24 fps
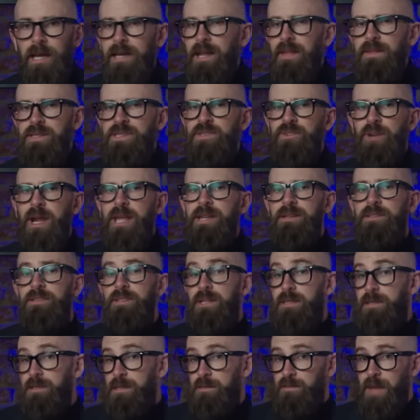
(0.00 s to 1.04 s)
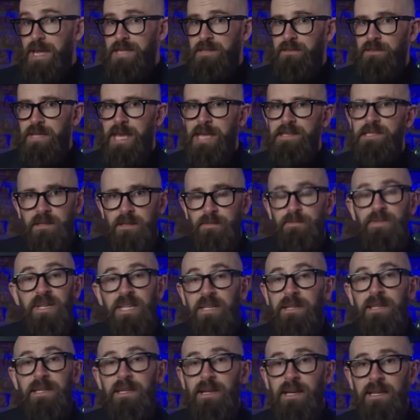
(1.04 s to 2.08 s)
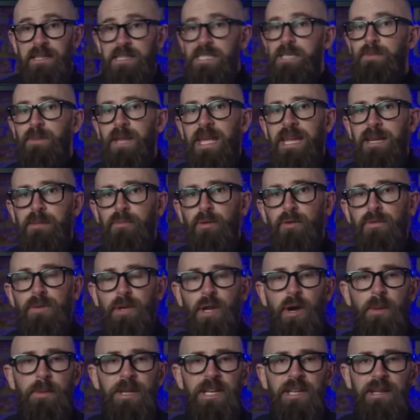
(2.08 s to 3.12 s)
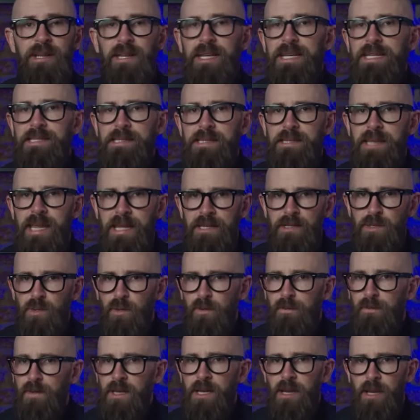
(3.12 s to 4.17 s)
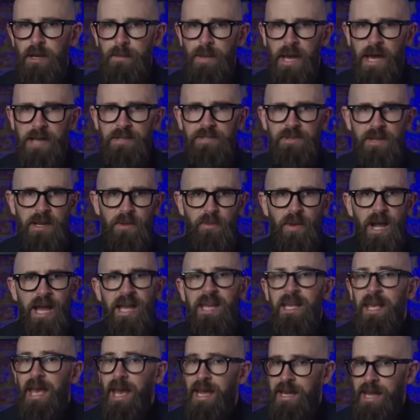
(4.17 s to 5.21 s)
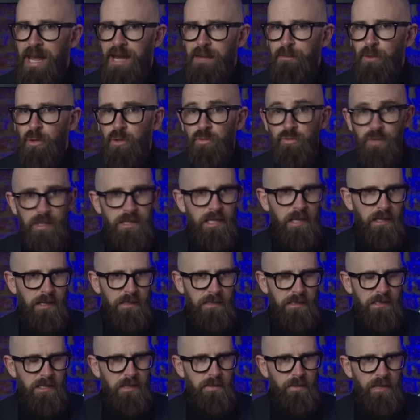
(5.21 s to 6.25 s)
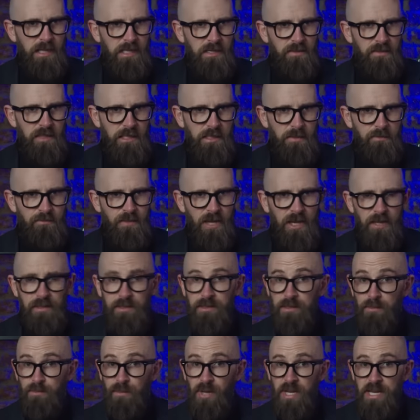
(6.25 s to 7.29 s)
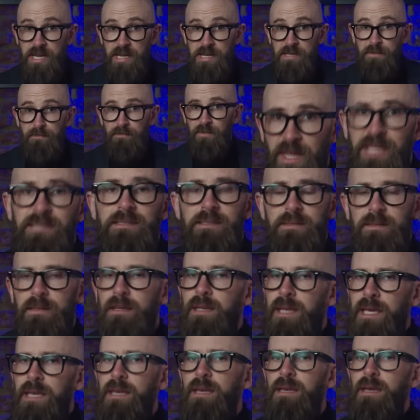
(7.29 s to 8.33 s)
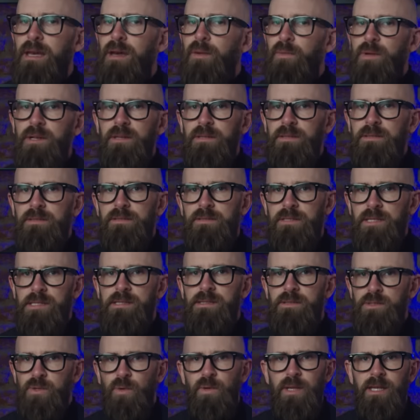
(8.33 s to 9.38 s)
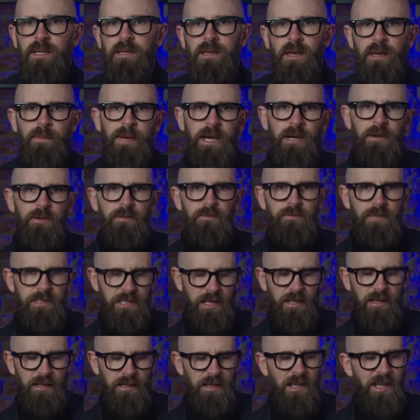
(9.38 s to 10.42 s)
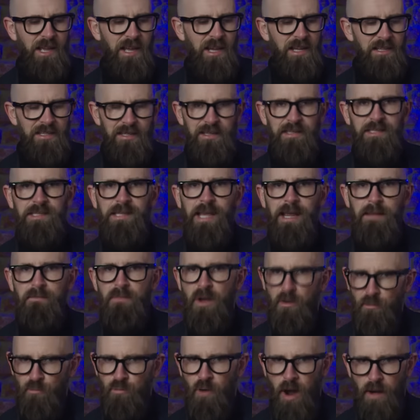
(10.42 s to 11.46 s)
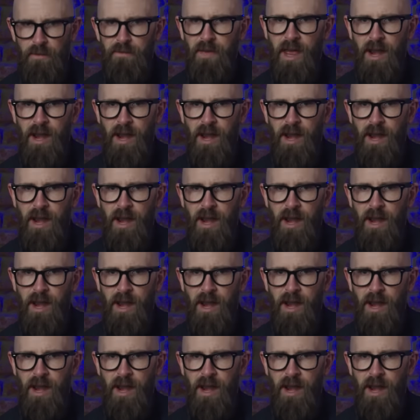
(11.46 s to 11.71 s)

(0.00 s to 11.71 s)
Another strange and, as of yet, completely unexplainable phenomenon is natal phylopatry, where an animal returns to the place of its birth to breed. And here, we're not just talking about return to the same rough